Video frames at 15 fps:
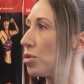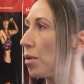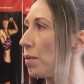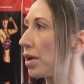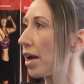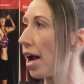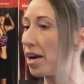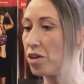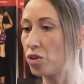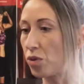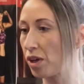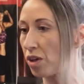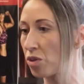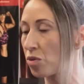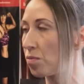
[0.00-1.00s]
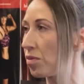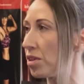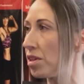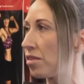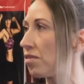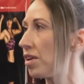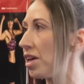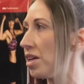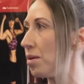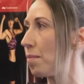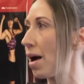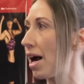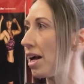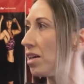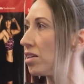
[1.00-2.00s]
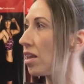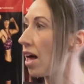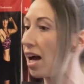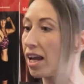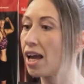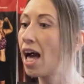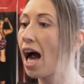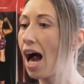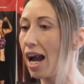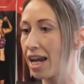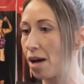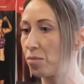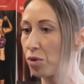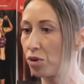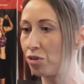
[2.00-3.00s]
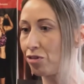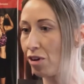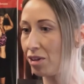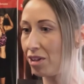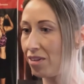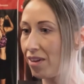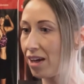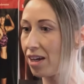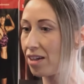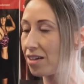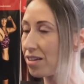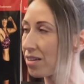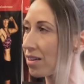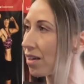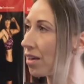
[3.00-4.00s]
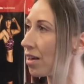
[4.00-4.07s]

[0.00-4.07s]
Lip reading: So it kind of triggers something different in your mind. Like, I am going to follow this.